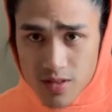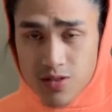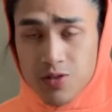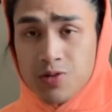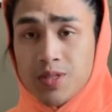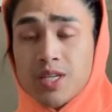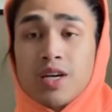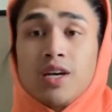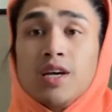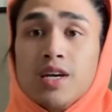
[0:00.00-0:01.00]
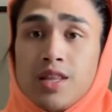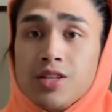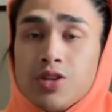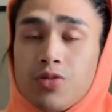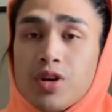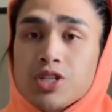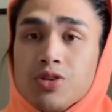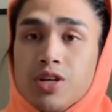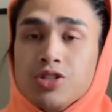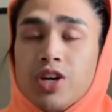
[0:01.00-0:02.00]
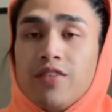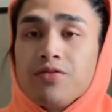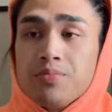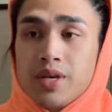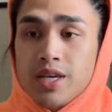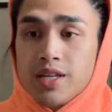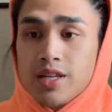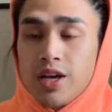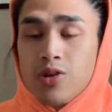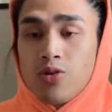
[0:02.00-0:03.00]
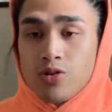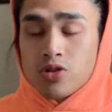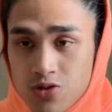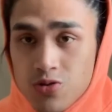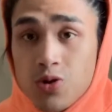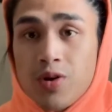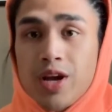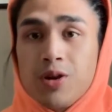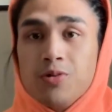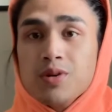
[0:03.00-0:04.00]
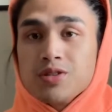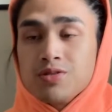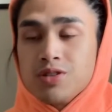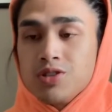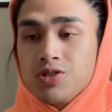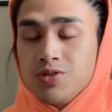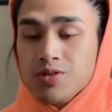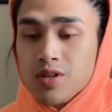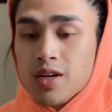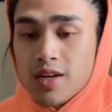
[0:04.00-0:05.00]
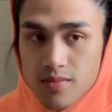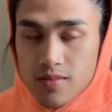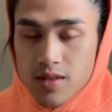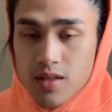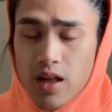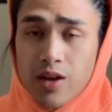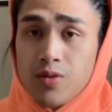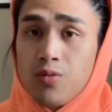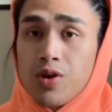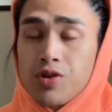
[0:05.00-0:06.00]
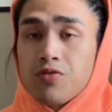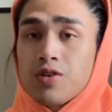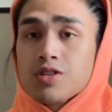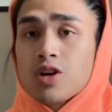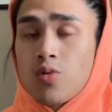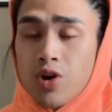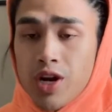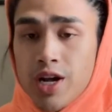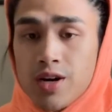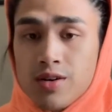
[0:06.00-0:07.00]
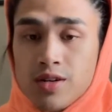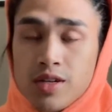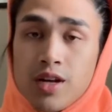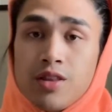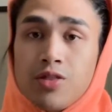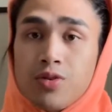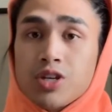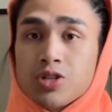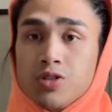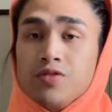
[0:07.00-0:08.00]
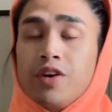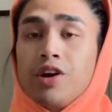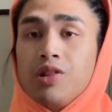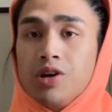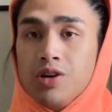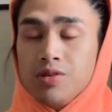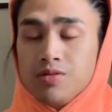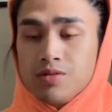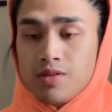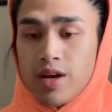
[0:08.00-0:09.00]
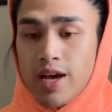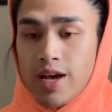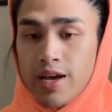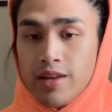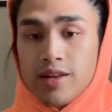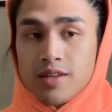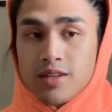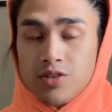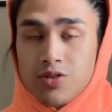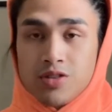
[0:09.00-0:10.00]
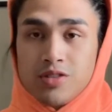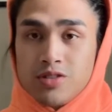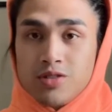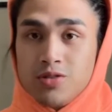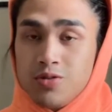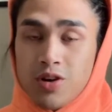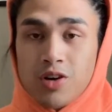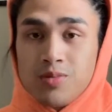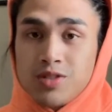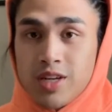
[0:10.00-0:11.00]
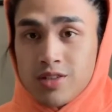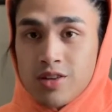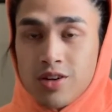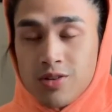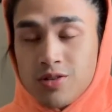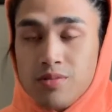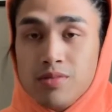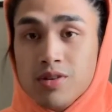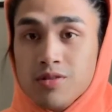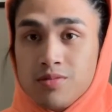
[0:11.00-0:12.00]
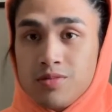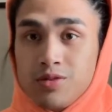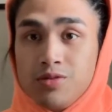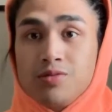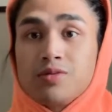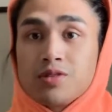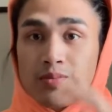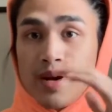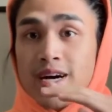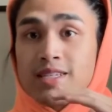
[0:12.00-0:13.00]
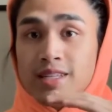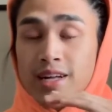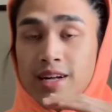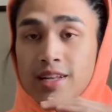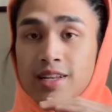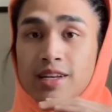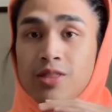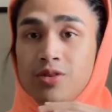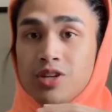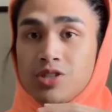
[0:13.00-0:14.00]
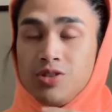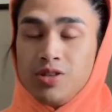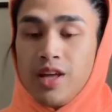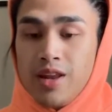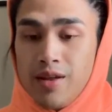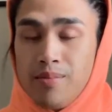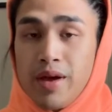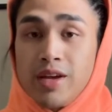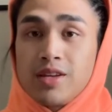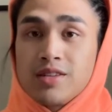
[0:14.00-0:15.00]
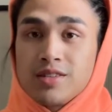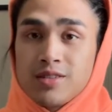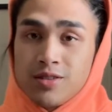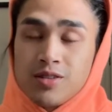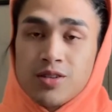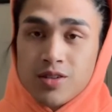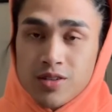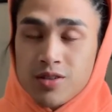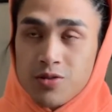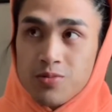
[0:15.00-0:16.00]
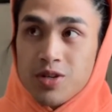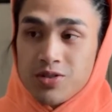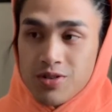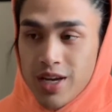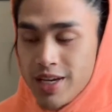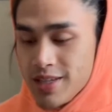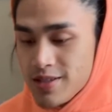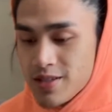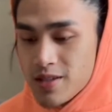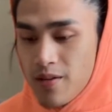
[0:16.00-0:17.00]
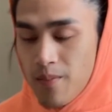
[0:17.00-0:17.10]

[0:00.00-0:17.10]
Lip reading: Excuse me. There's a threshold that you have to meet in order to create new muscle tissue. Like when you first start working out, the threshold is very low, and you could just do a couple sets of curls and boom, you'll surpass that threshold and then make new muscle gains.